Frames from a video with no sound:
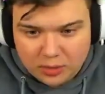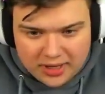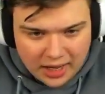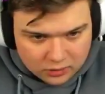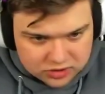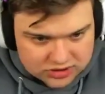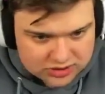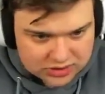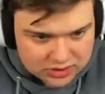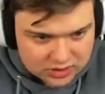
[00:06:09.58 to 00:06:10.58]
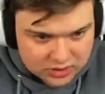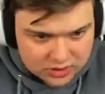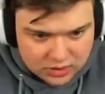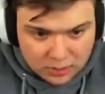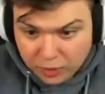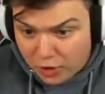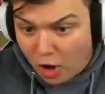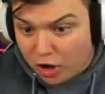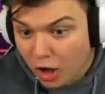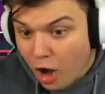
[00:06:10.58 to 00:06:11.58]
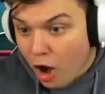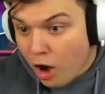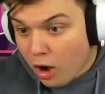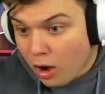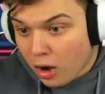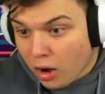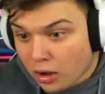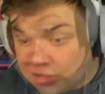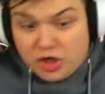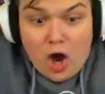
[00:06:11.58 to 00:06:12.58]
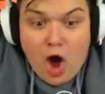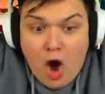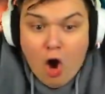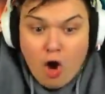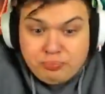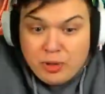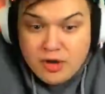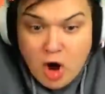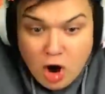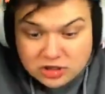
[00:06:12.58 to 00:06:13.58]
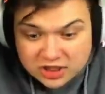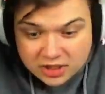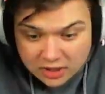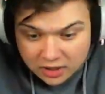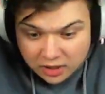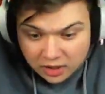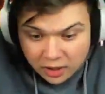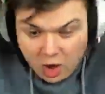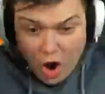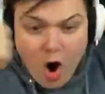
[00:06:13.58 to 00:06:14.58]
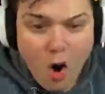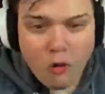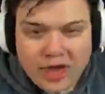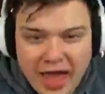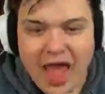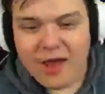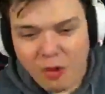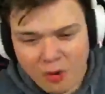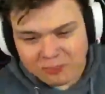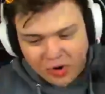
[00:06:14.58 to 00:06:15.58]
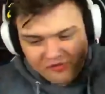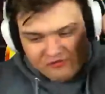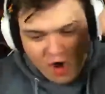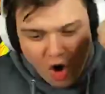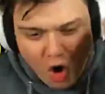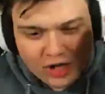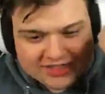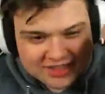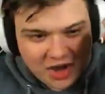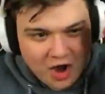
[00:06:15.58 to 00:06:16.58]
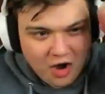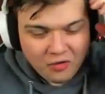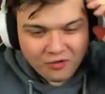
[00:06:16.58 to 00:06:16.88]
many houses. Blue Dog. Oh, Blue Dogs. Oh, okay, one point four. Let's go.